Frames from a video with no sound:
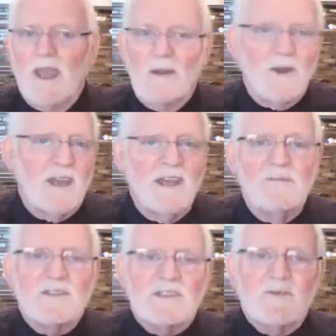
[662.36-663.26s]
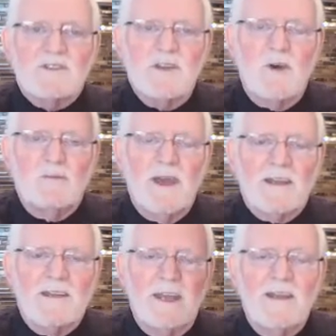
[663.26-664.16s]
Elohim as he was known
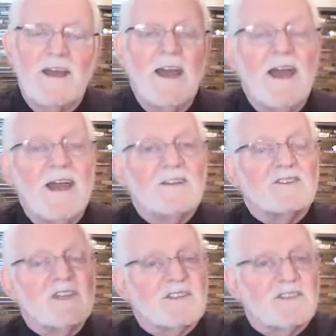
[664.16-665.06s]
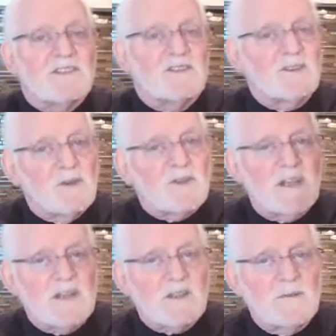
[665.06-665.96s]
back then, and Jesus in the New
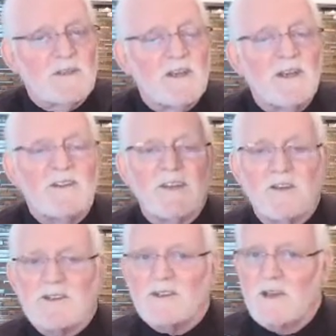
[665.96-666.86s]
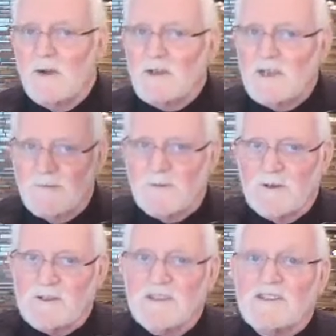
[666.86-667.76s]
Testament. There is no
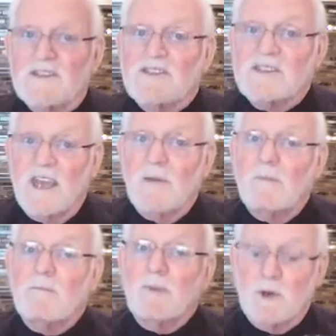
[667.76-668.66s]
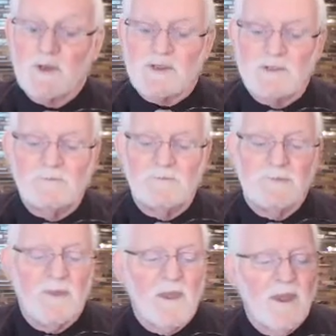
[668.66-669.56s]
difference, it's the same person.
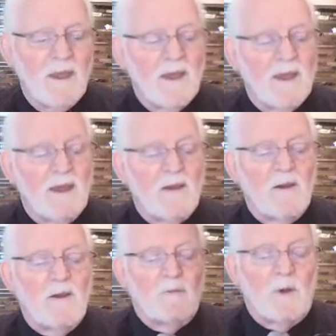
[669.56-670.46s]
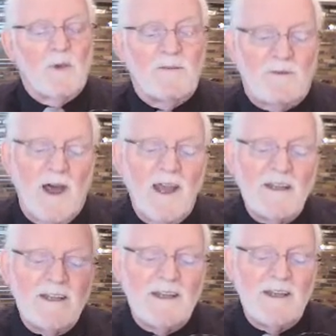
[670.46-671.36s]
But we
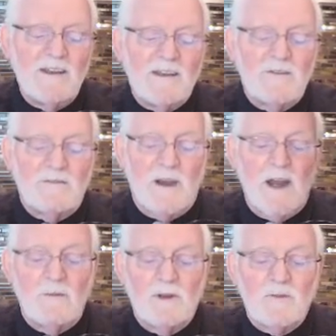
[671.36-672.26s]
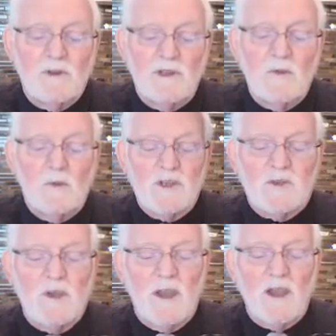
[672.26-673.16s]
find in the environment within which
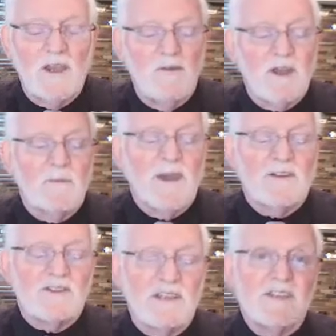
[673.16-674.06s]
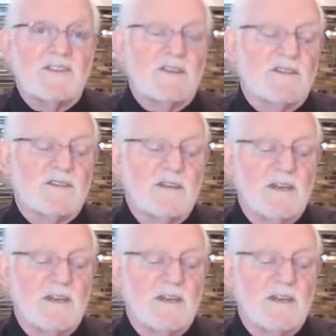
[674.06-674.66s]
we are hearing about Jesus